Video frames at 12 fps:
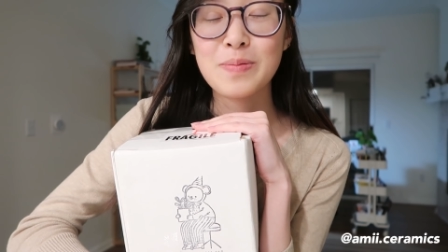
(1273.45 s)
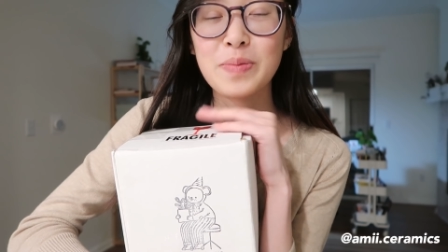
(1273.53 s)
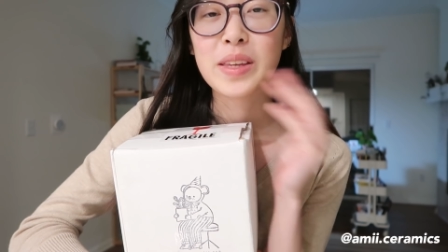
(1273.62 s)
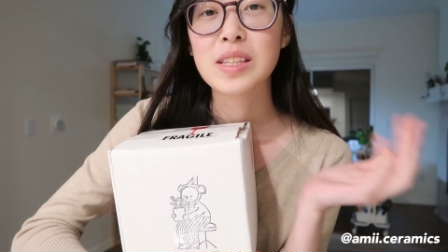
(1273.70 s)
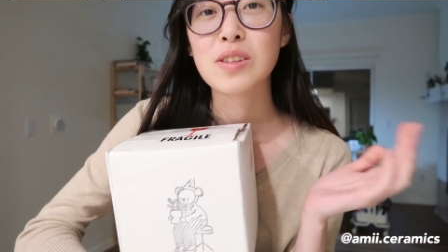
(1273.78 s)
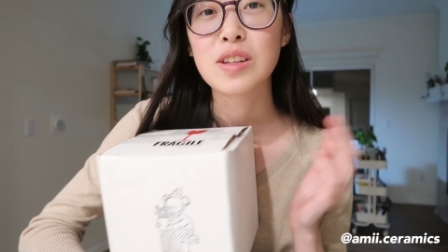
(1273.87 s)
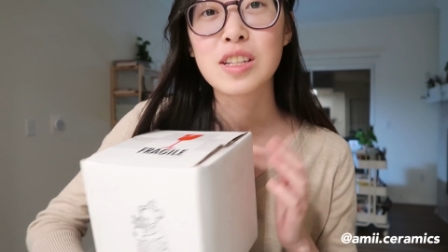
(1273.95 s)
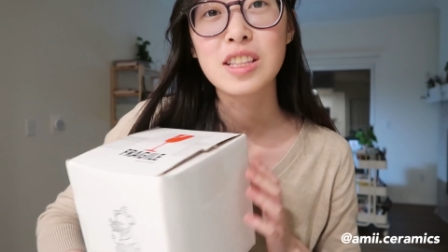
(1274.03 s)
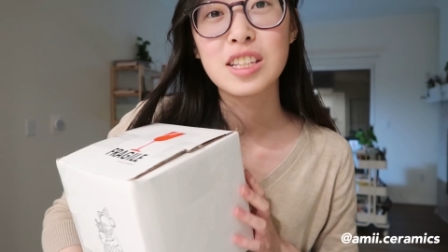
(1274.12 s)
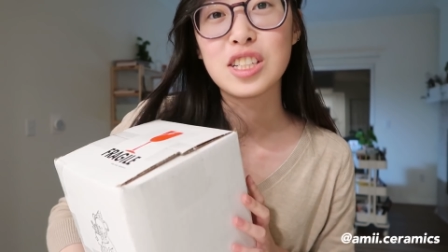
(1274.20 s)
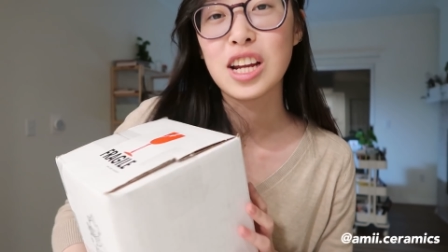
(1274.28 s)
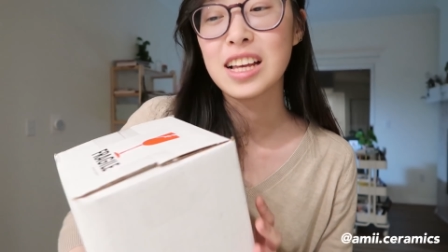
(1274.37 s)
And so I took
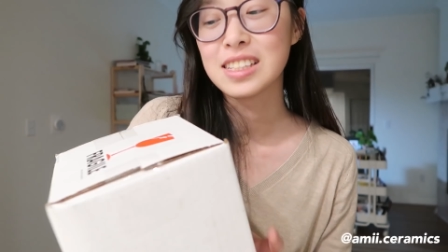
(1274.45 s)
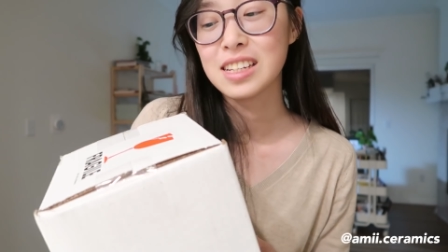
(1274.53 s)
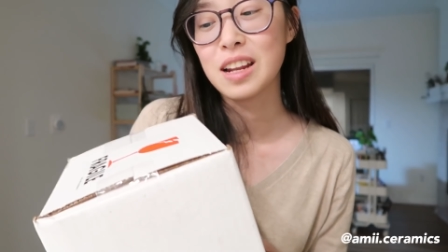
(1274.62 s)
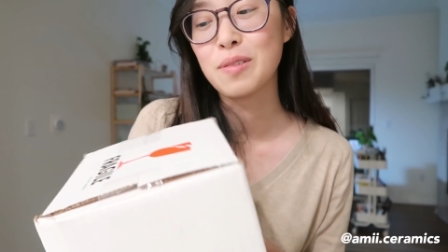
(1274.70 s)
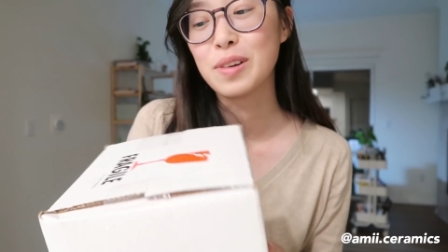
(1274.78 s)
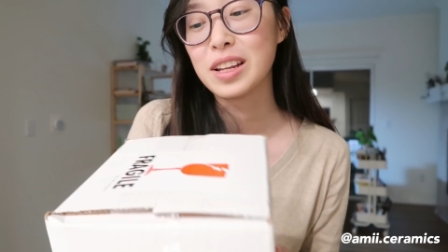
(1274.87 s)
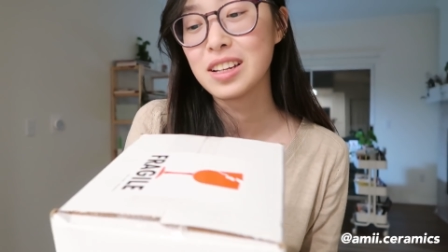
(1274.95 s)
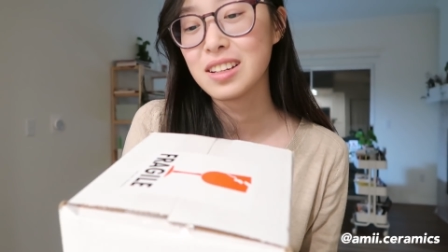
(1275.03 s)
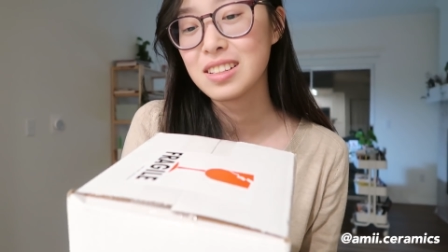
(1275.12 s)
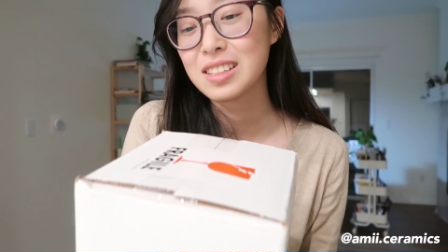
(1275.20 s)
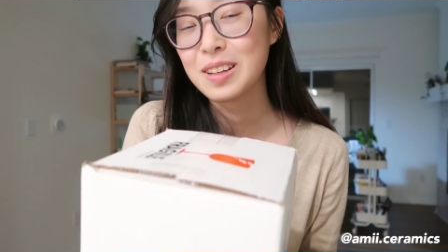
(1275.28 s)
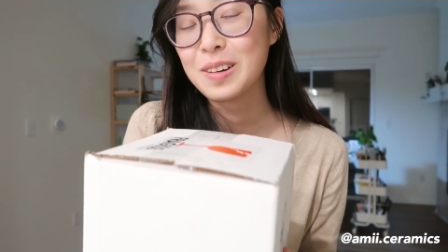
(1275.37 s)
the chance and I went.
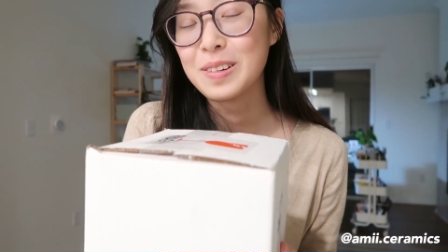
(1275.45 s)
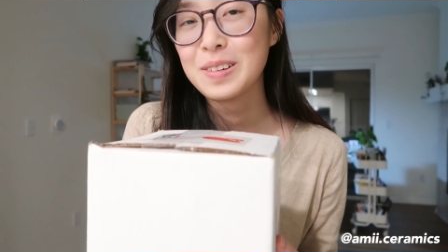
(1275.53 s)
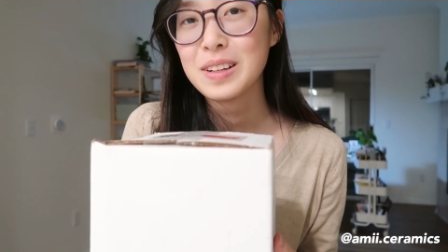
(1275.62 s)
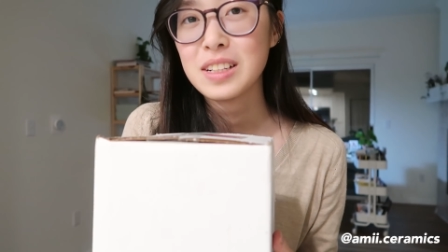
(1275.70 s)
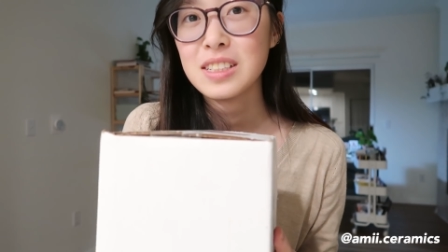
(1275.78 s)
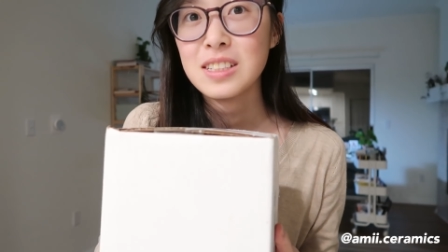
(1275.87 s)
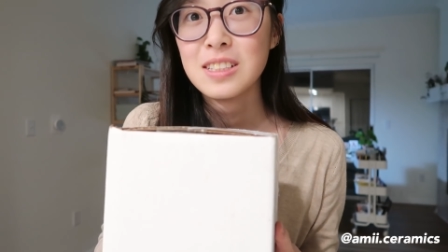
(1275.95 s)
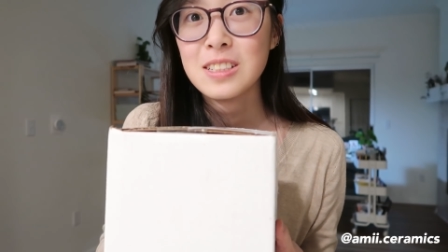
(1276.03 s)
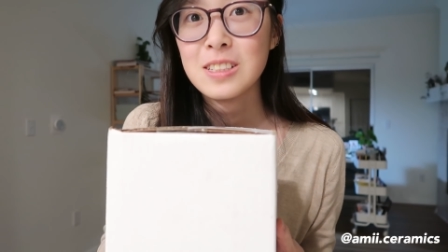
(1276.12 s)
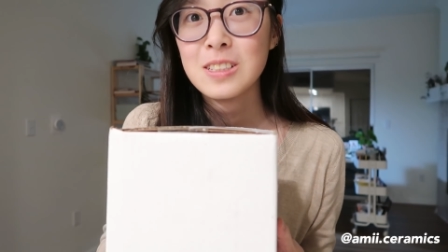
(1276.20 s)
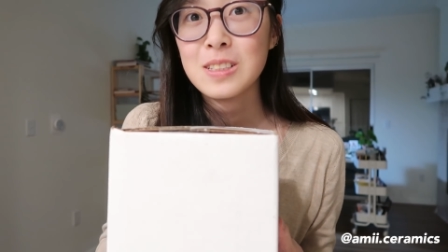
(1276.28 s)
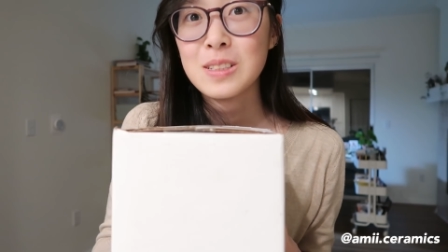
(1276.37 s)
So
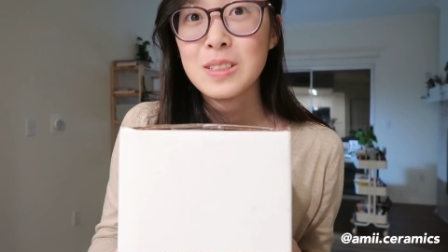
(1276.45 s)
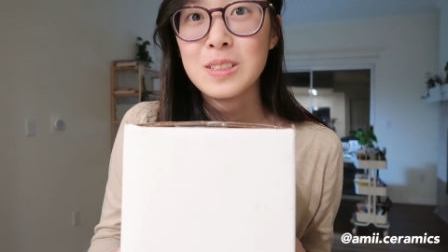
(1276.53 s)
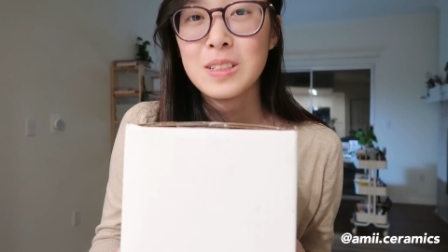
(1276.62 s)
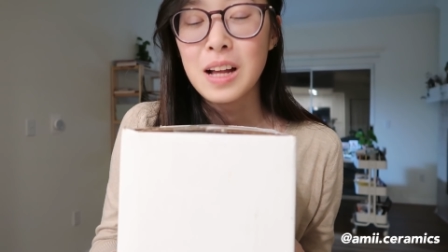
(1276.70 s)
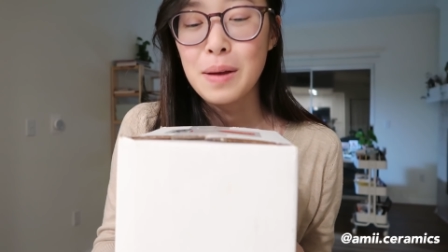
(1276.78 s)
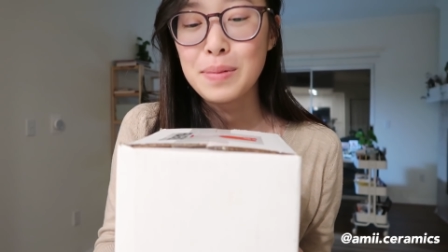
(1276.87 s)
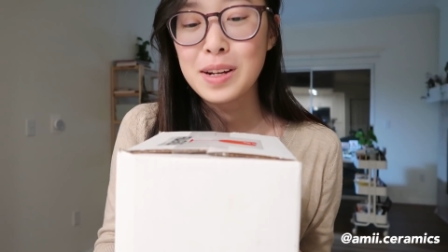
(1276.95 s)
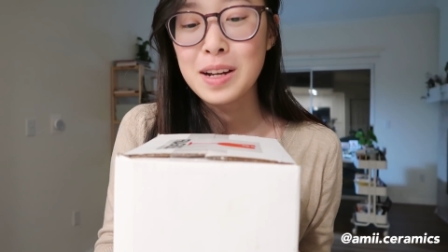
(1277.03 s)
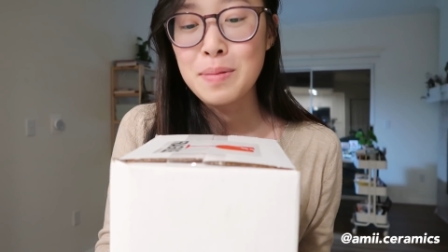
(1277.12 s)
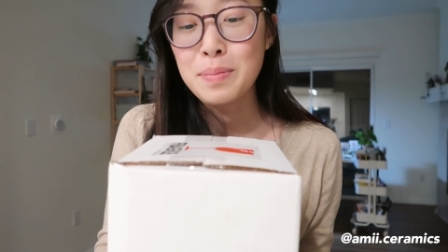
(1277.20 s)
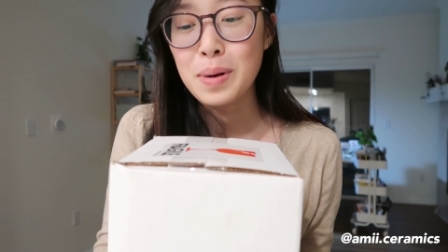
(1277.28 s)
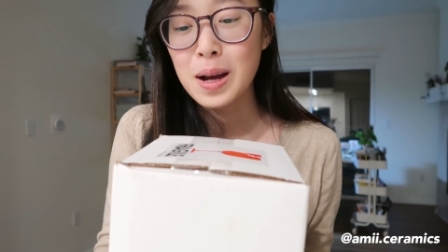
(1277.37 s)
I'm gonna
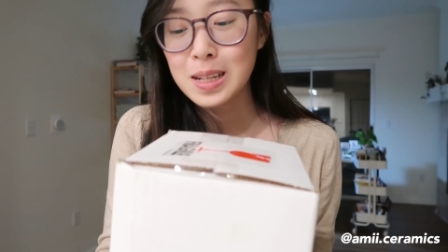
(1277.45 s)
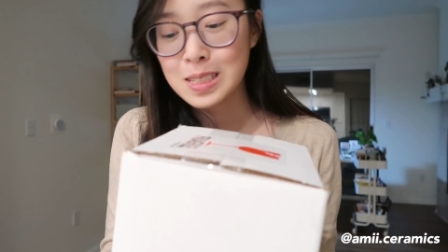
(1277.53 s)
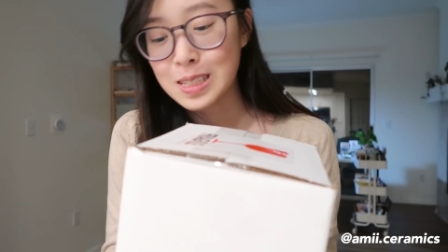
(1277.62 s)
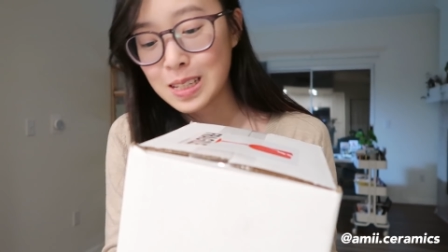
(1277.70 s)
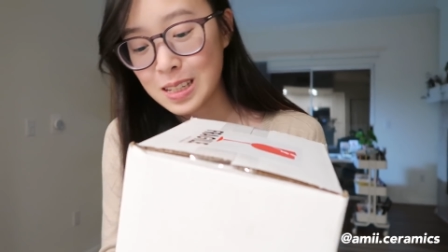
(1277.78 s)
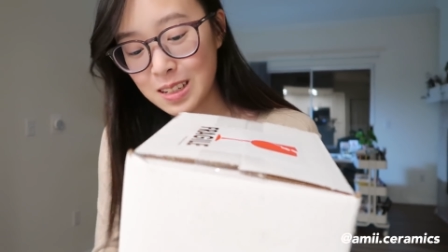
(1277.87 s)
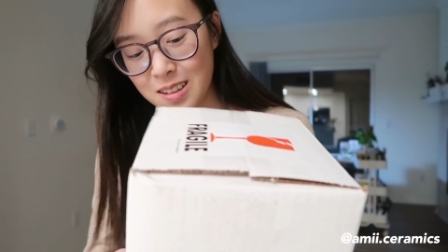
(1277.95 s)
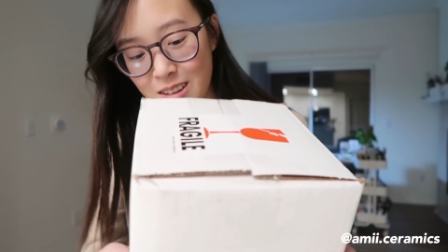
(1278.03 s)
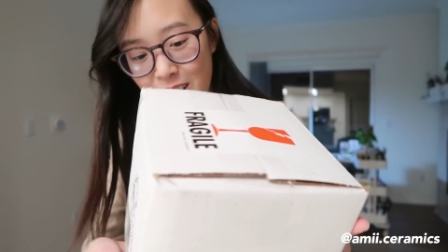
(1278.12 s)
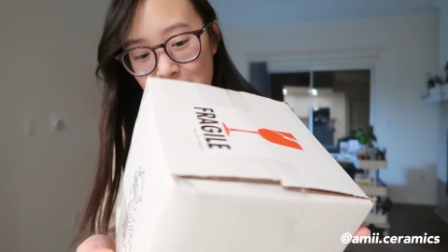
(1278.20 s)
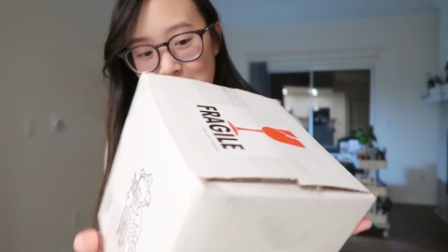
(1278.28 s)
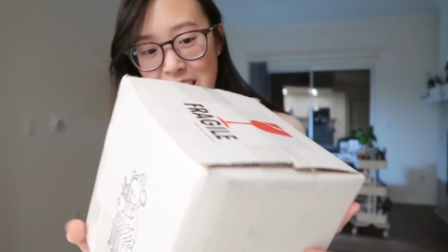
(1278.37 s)
unbox it
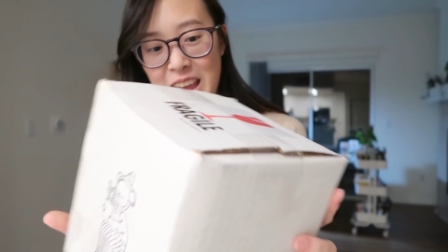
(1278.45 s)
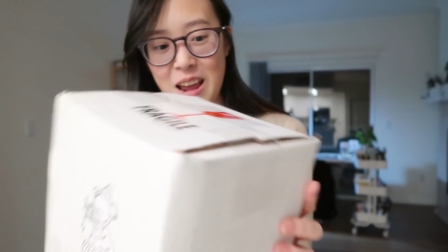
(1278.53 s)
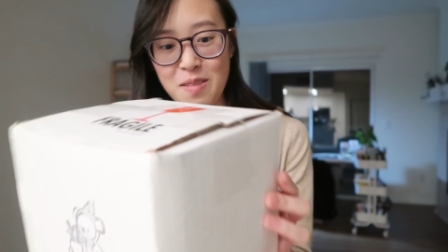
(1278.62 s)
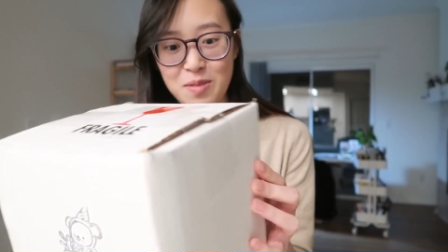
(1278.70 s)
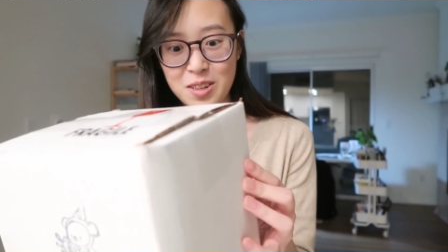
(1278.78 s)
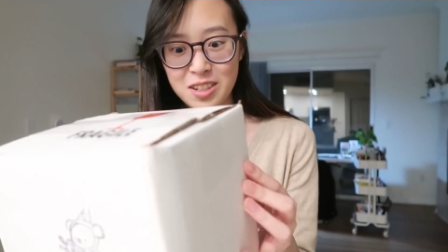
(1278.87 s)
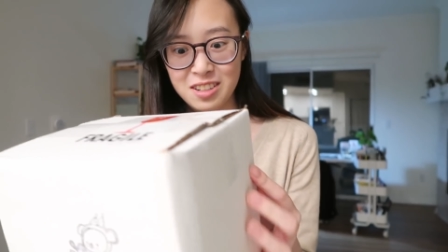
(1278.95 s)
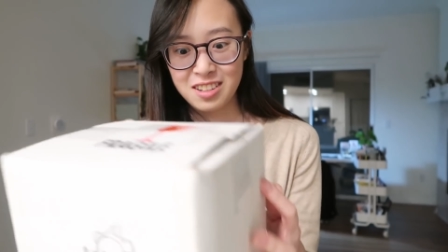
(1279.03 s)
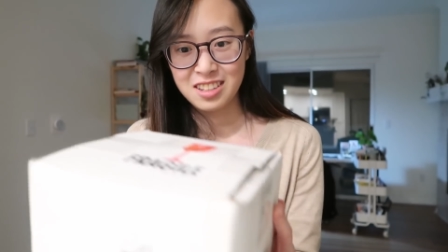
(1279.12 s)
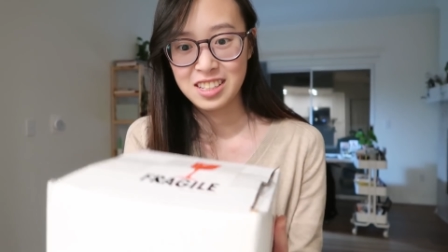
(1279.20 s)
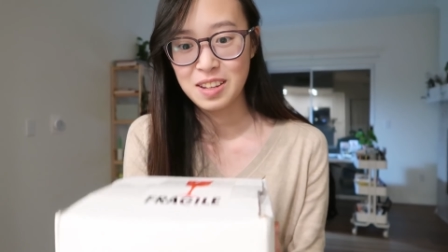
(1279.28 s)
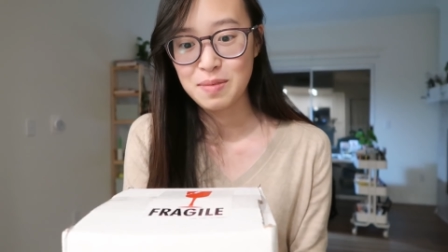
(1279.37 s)
on camera
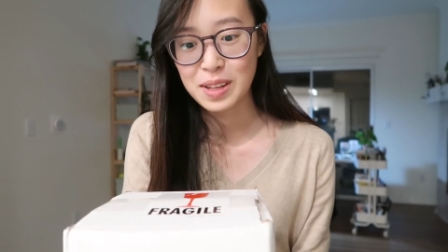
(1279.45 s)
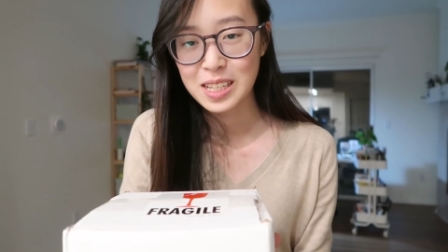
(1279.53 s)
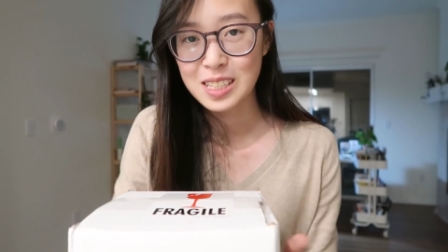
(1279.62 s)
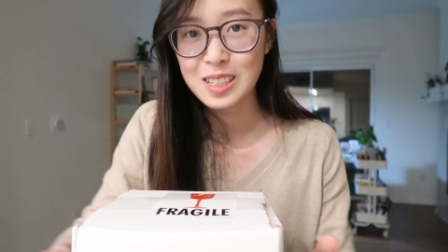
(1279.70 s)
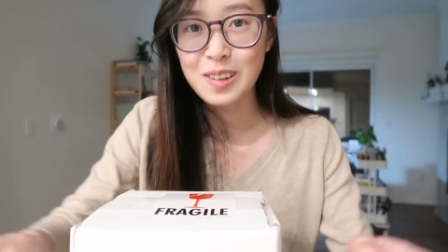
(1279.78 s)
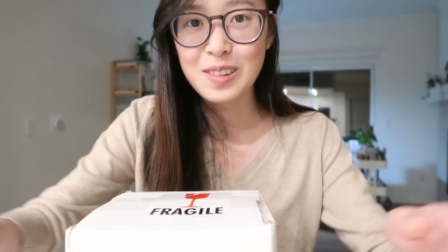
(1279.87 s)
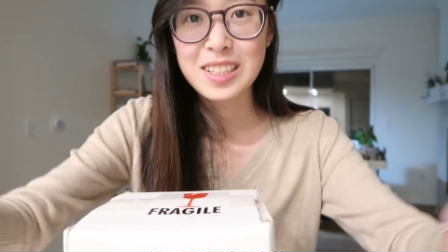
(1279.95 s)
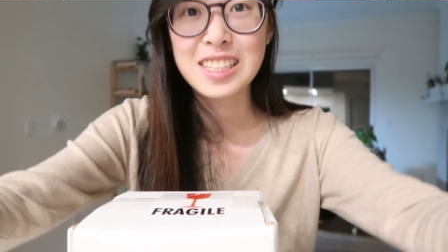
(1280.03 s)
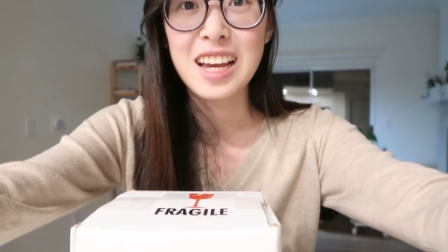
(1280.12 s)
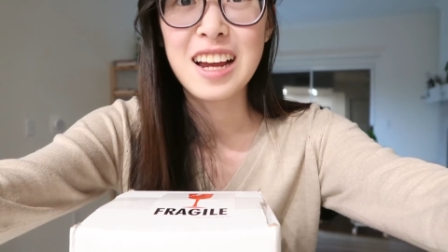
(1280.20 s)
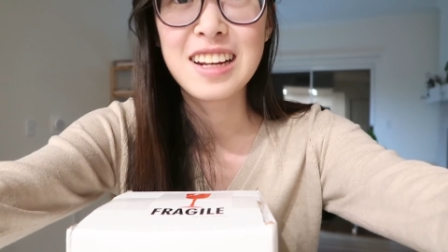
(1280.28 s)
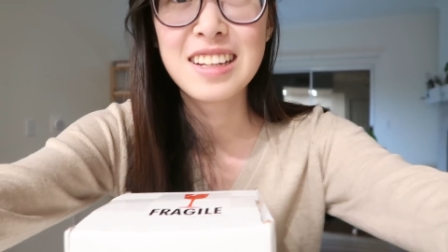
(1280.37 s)
because I'm like so
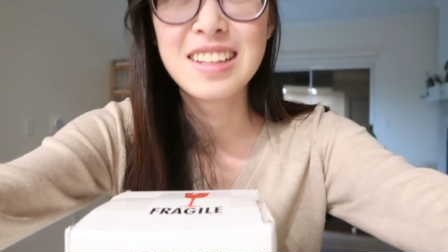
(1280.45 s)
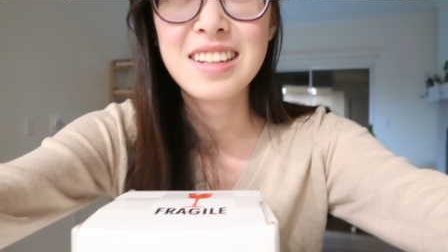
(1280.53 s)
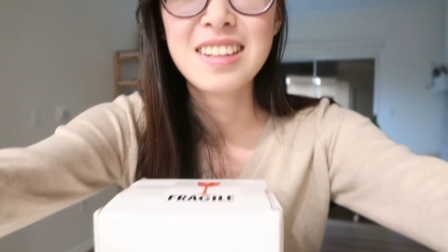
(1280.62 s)
excited.